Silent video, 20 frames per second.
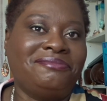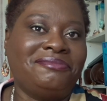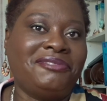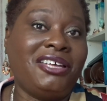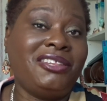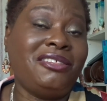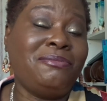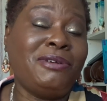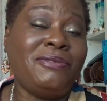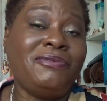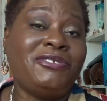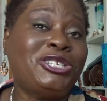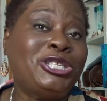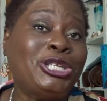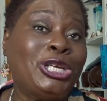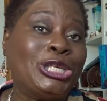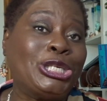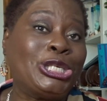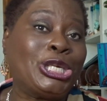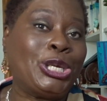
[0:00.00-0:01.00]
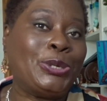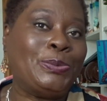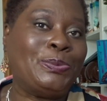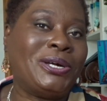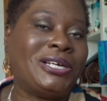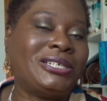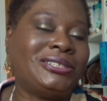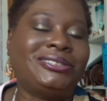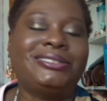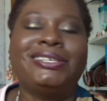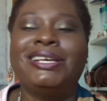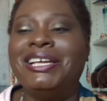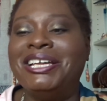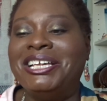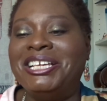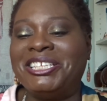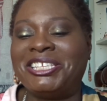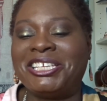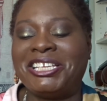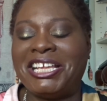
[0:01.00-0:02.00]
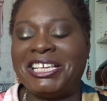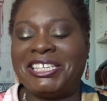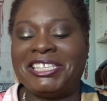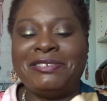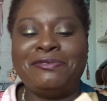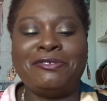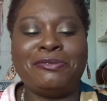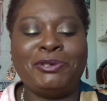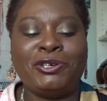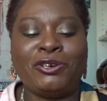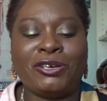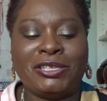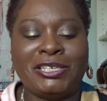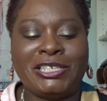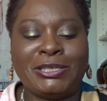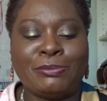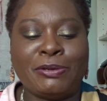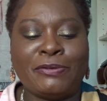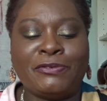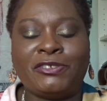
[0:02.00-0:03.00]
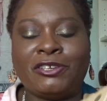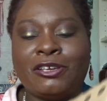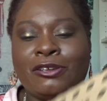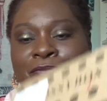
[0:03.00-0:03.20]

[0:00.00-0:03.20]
other months not so much. So let's see what we got this month. So